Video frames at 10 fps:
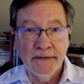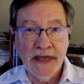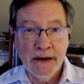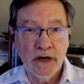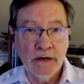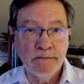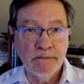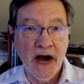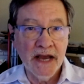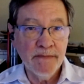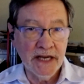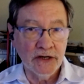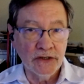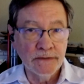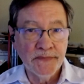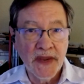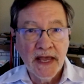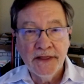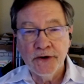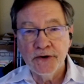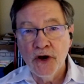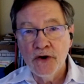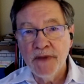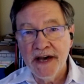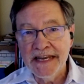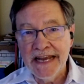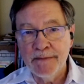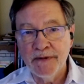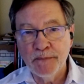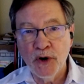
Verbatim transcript: They were bipedal. They're known by the name of